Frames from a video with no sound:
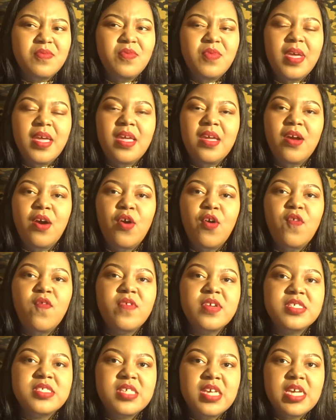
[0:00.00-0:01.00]
You can't
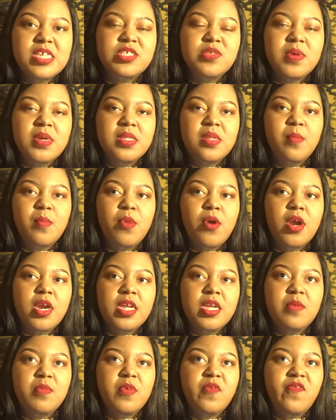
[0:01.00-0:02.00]
oversaturate the
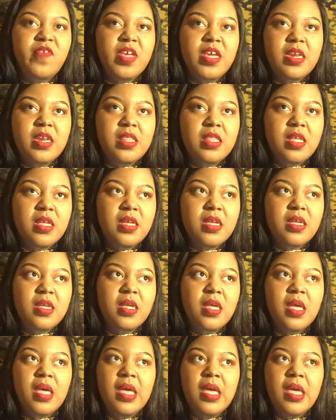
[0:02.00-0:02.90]
market with anything.